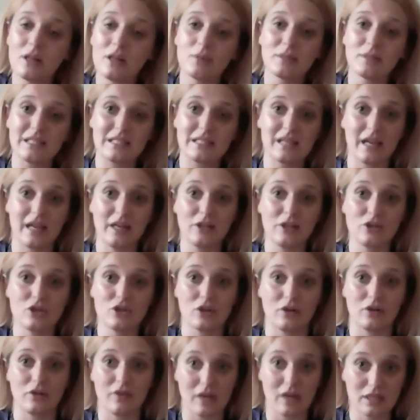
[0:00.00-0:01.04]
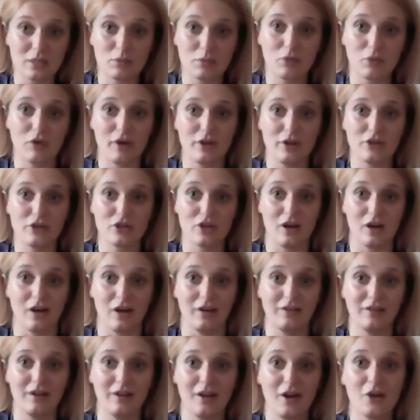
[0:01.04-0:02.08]
them in danger of
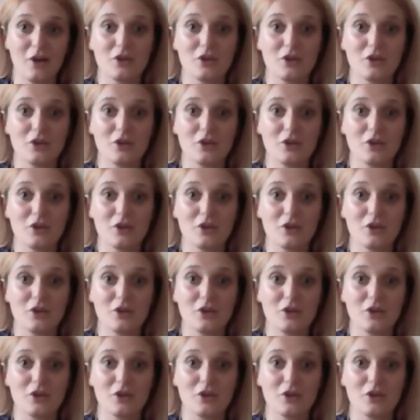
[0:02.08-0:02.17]
aspiration.